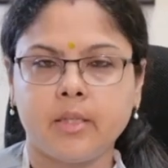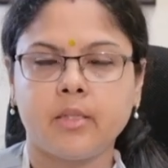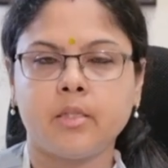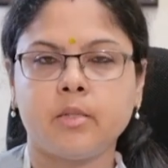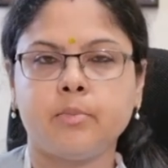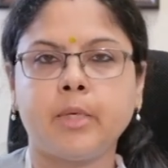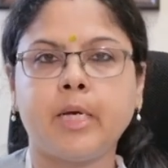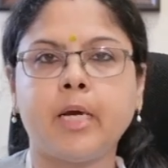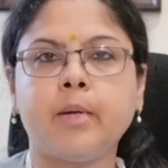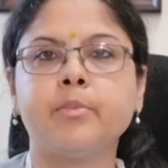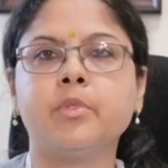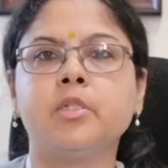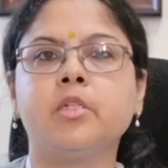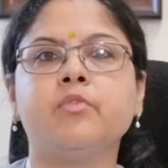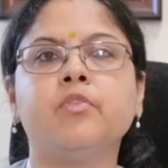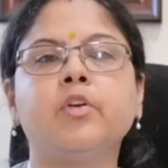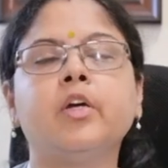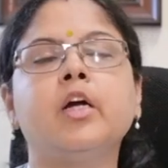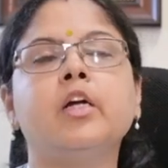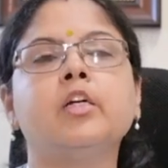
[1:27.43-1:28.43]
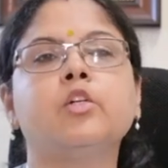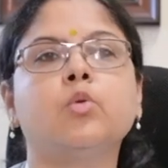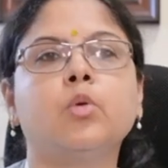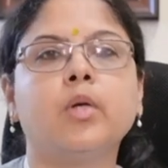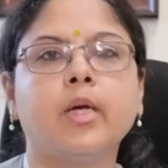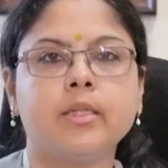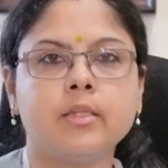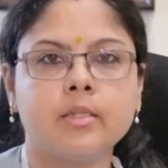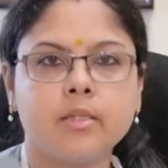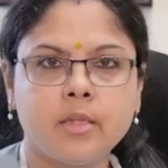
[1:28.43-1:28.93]
It becomes difficult to
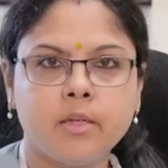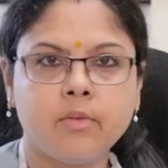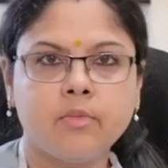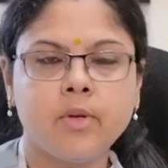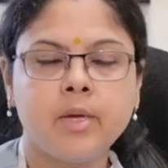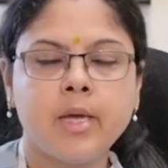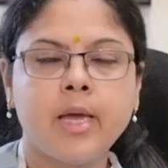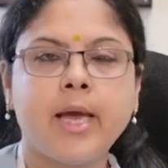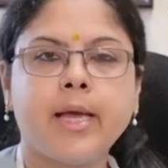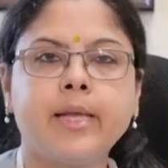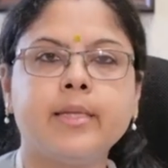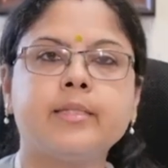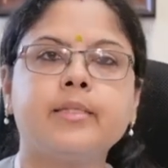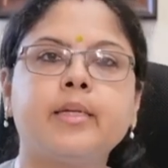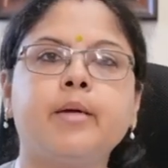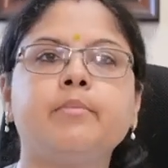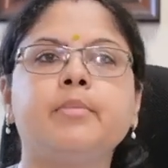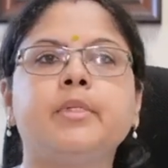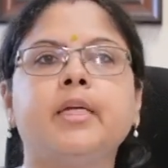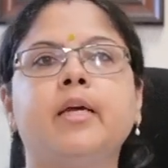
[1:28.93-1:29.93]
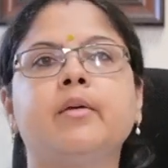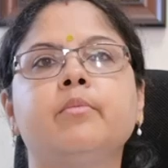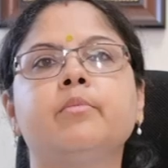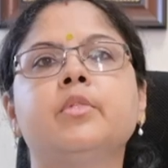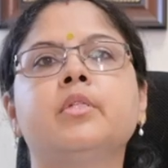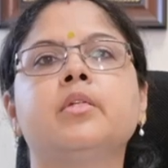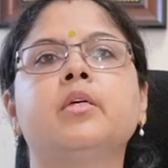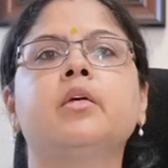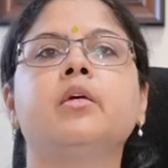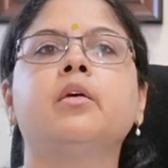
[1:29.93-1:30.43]
conceive, and
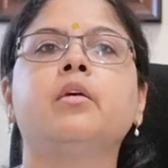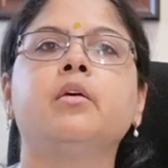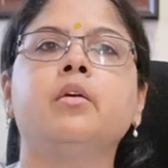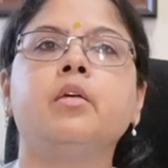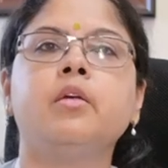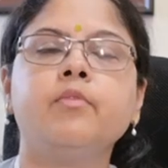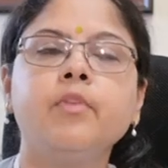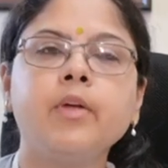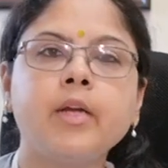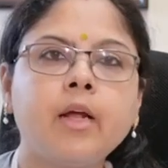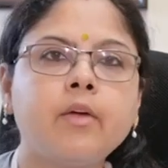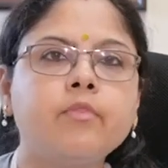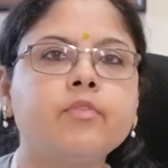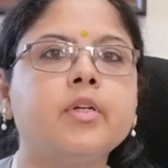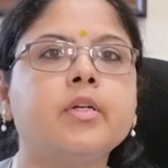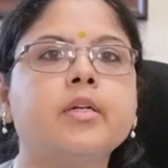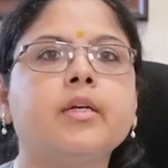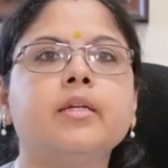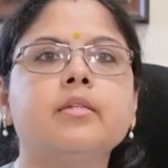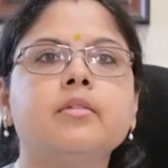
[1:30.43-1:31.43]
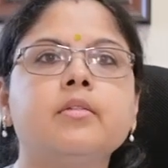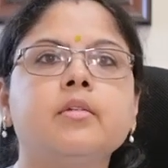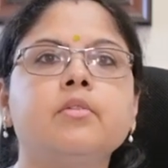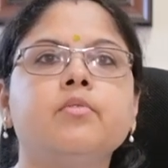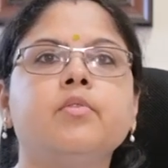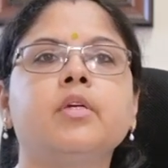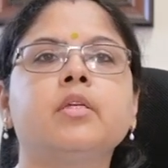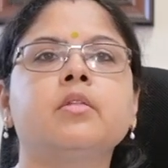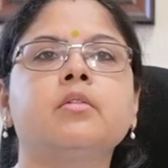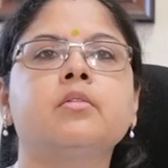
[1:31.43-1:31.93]
sometimes even after
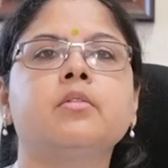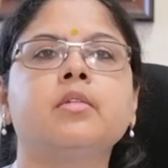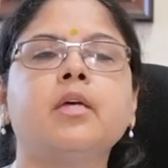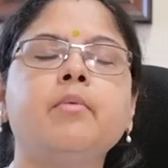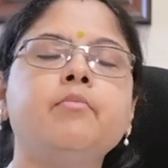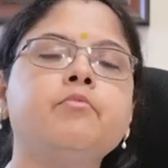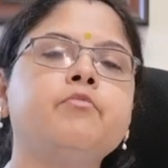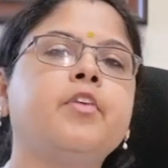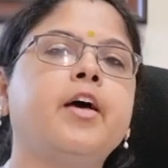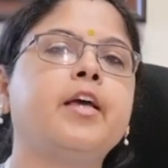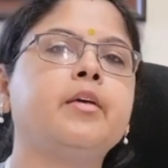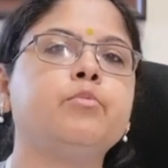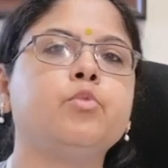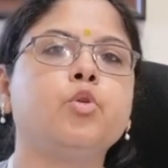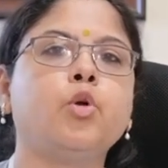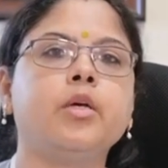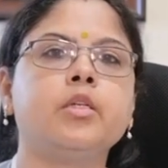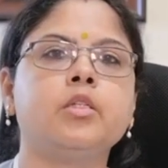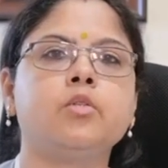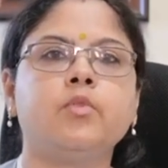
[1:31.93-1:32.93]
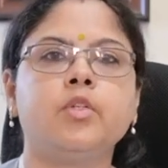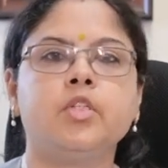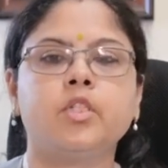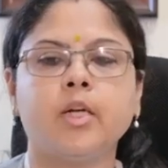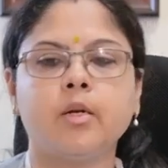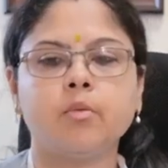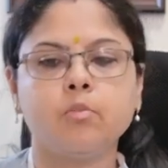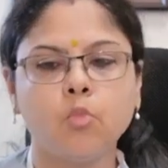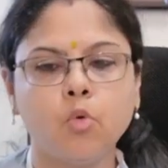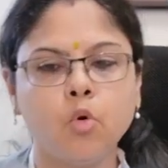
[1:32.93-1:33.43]
conceiving, some fibroids which
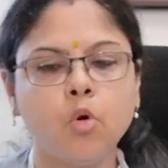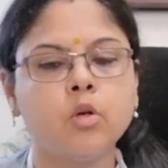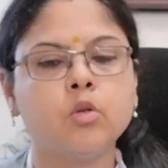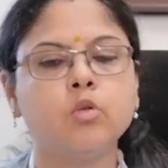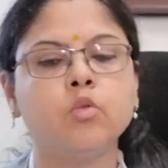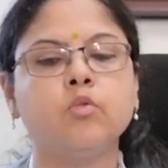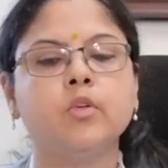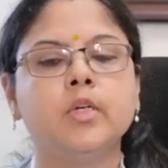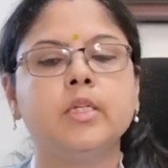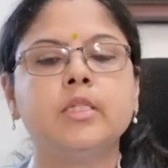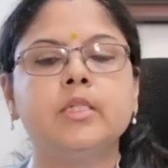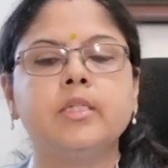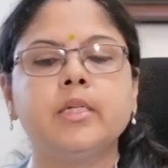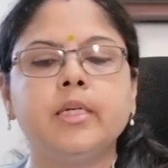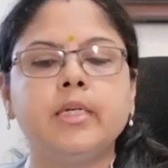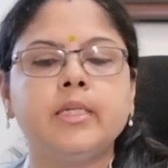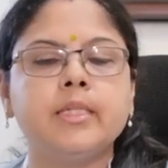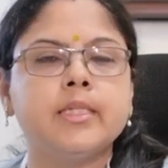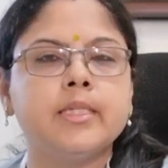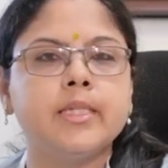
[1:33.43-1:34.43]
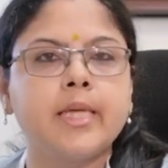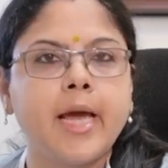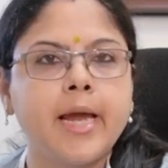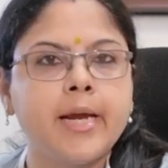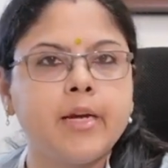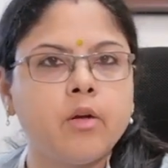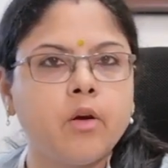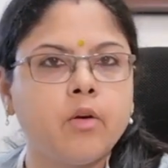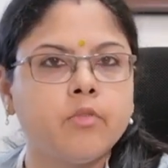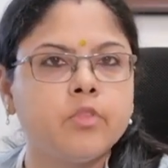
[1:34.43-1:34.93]
are more towards the
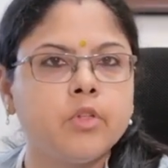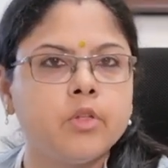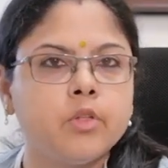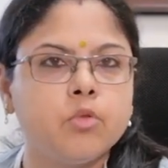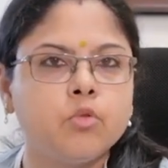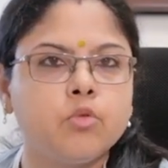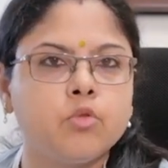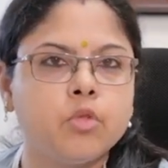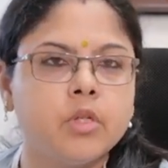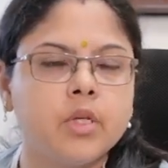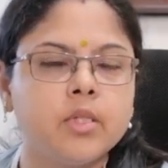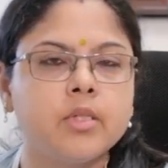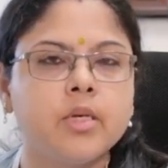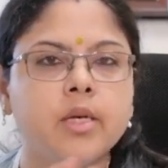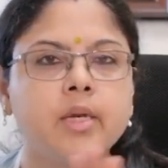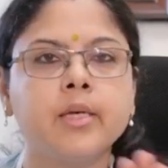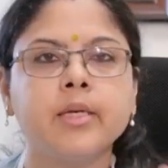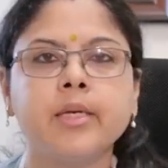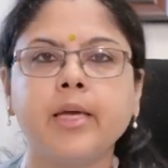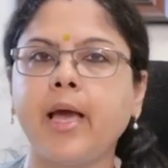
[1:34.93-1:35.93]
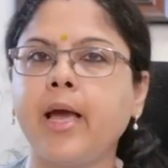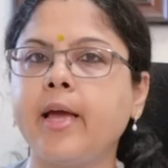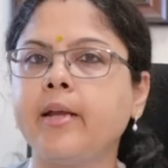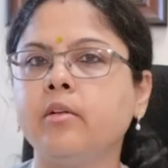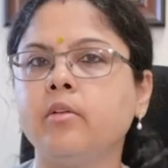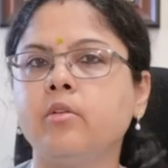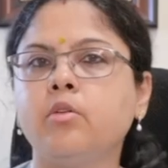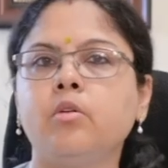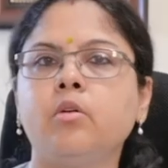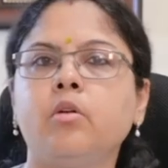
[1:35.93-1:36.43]
inside of the uterus
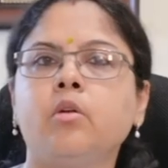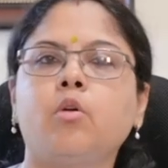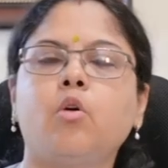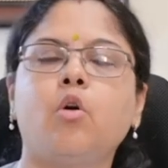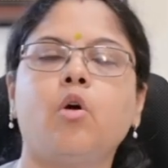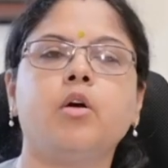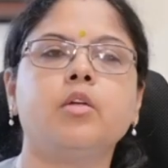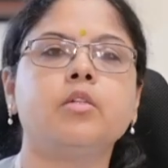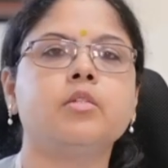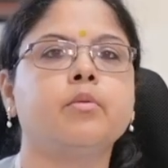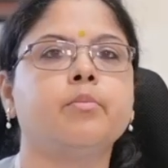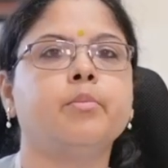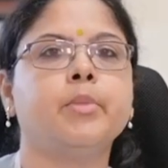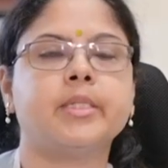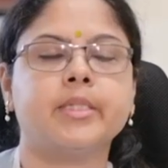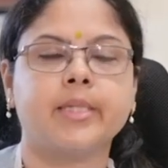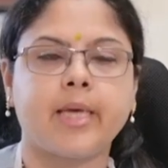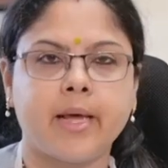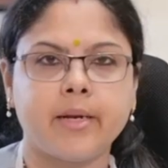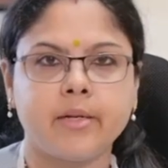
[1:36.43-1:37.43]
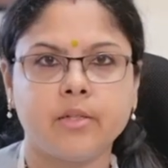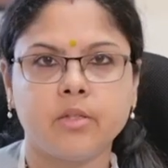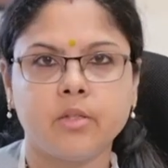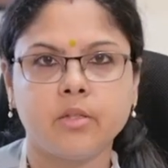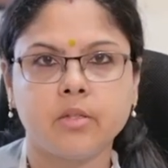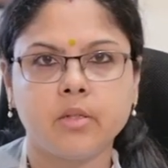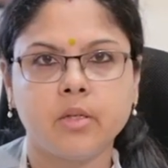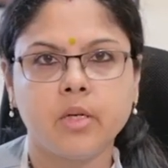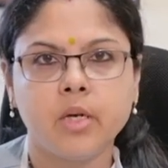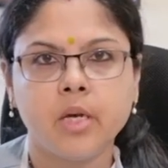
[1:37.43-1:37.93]
can cause miscarriages.